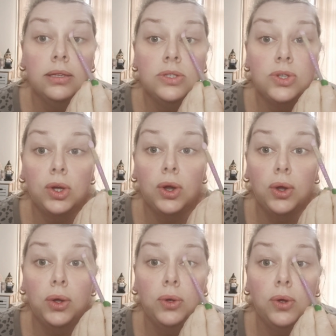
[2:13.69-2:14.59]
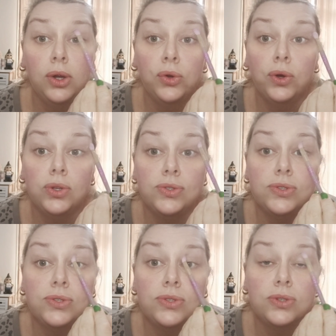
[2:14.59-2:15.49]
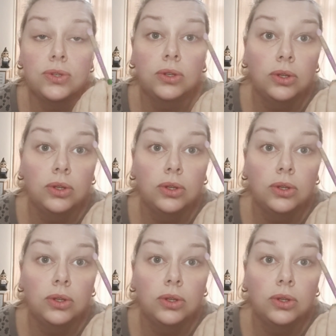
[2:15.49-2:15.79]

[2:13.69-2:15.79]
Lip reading: to go across